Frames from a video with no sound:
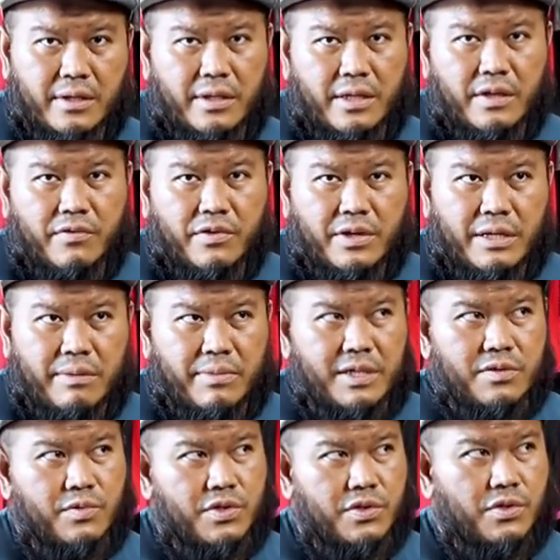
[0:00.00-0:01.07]
Evo
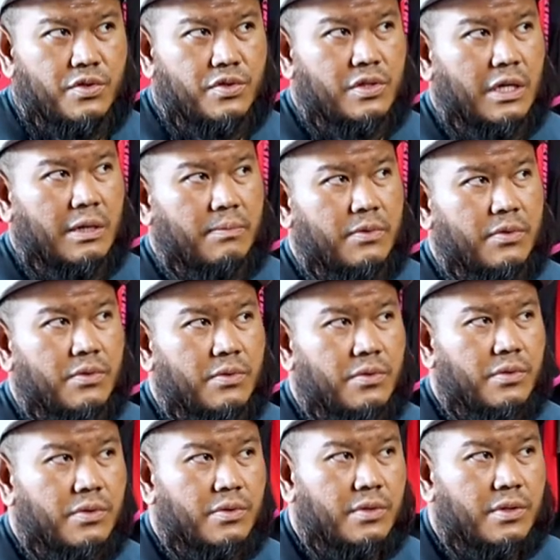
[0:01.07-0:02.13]
dumbbell, which goes up
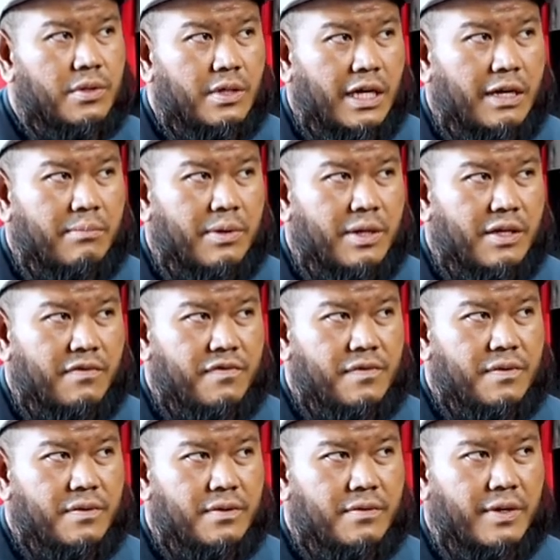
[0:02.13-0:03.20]
to, I believe
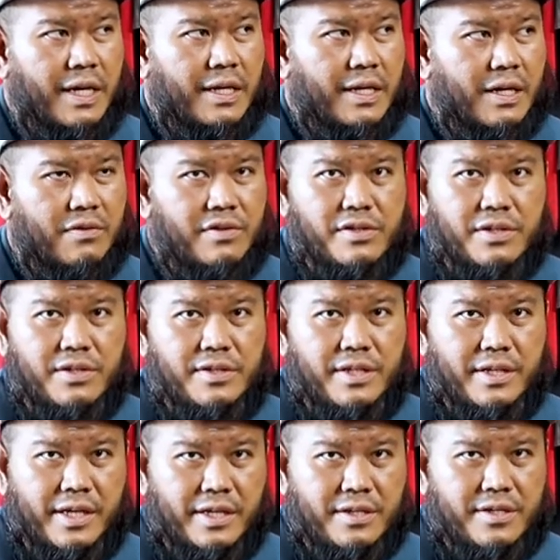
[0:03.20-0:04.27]
right now is
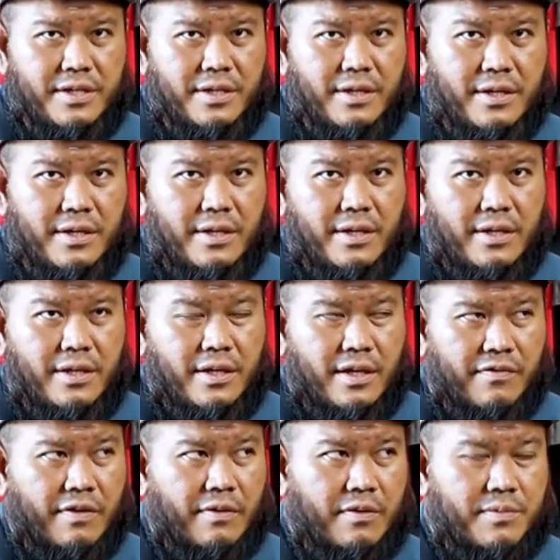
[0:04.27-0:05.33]
60 kg,
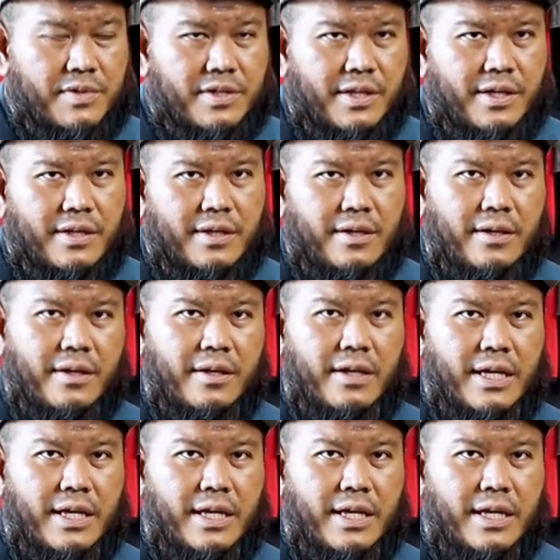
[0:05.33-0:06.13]
if I'm not mistaken.